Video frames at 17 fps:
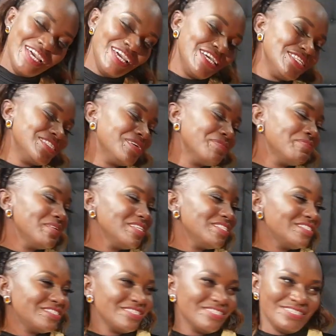He's
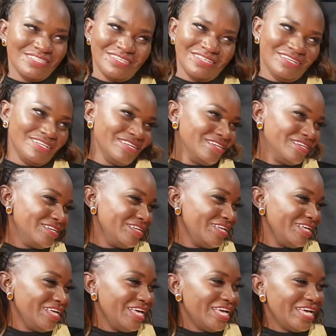amazing.
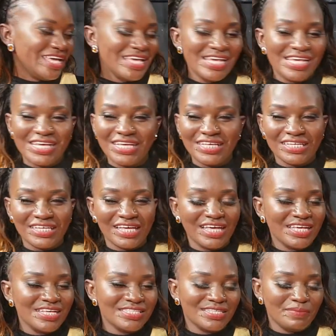Uh-huh. He, he,
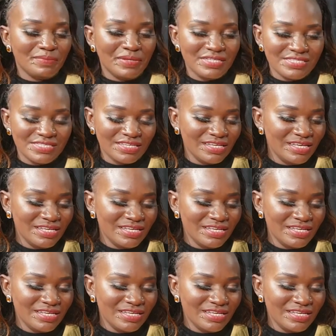he is amazing.